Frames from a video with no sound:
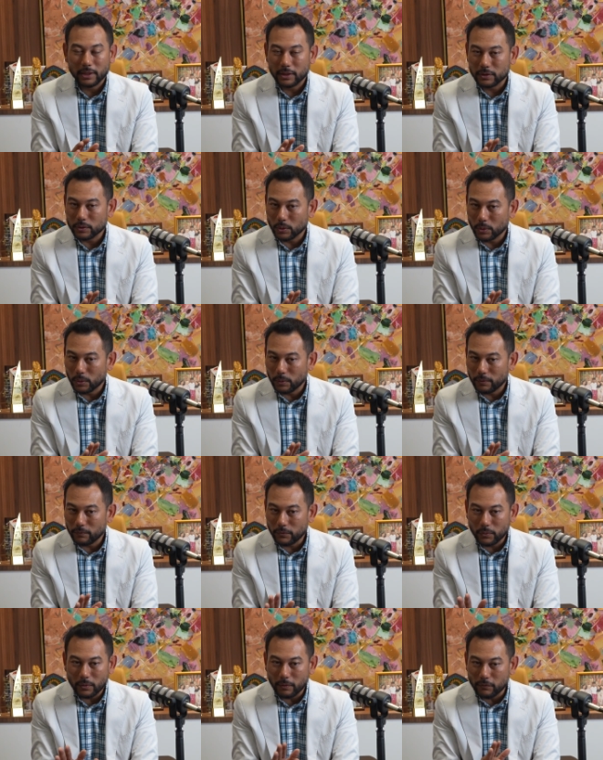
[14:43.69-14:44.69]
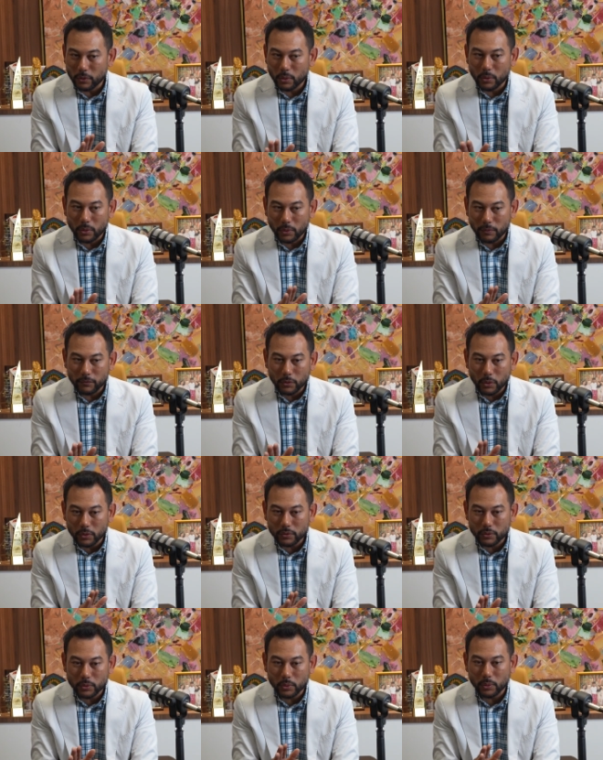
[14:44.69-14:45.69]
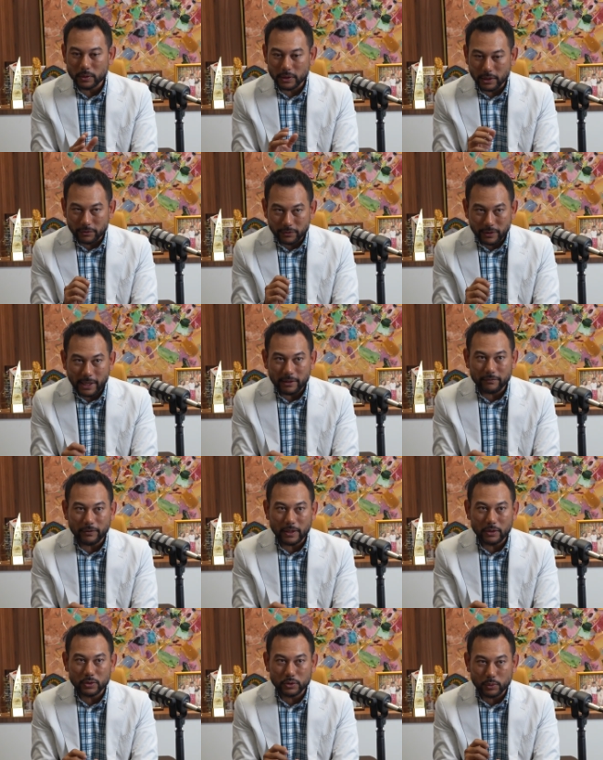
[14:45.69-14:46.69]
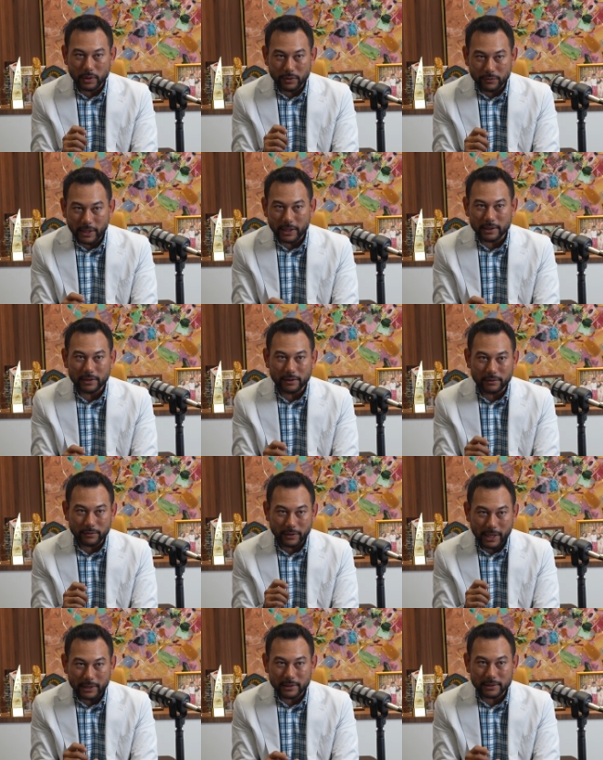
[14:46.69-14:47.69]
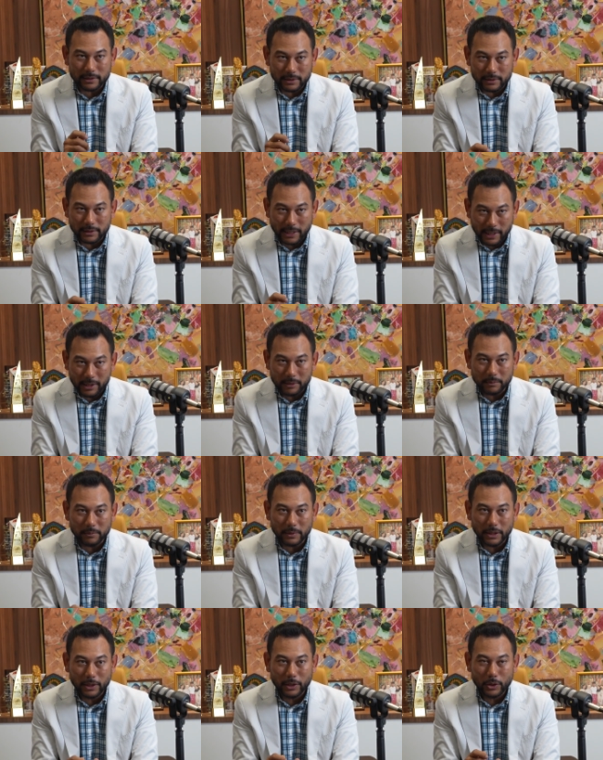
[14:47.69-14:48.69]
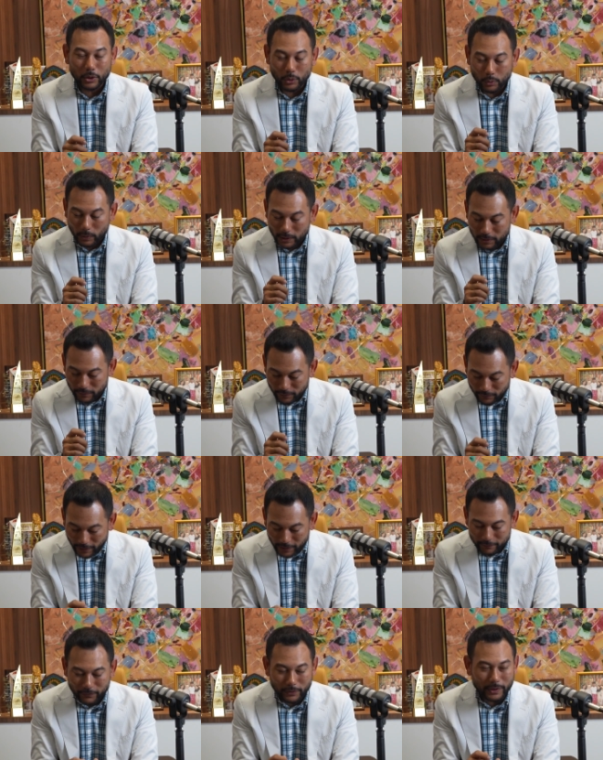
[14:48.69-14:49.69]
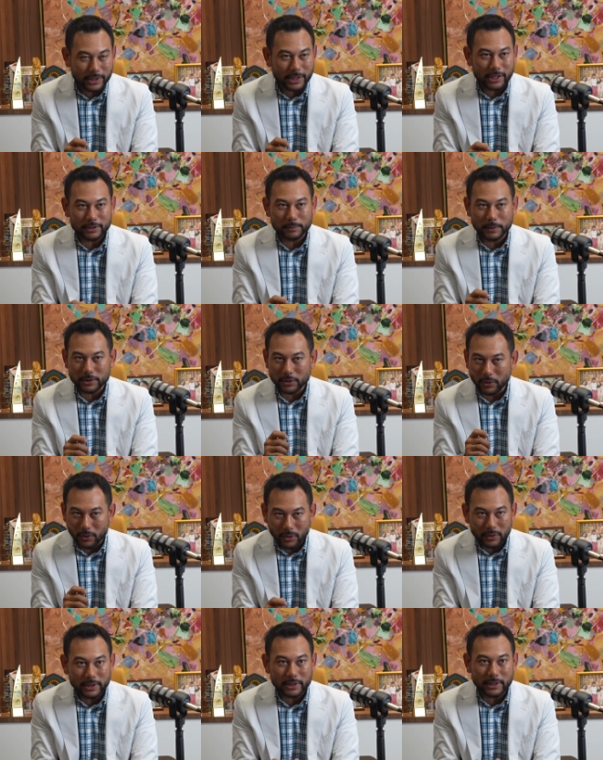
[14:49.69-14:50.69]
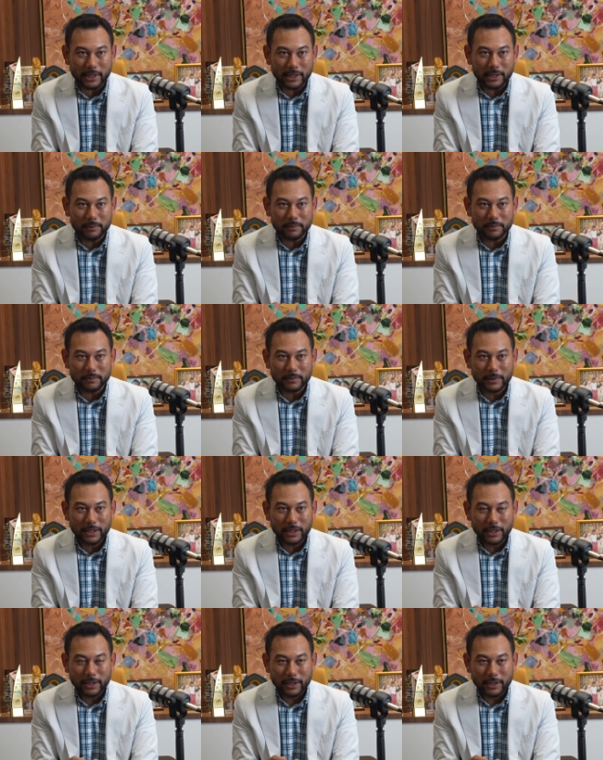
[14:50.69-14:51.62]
So if you go through the right values, doing right the right time, doing right for the customers all the time,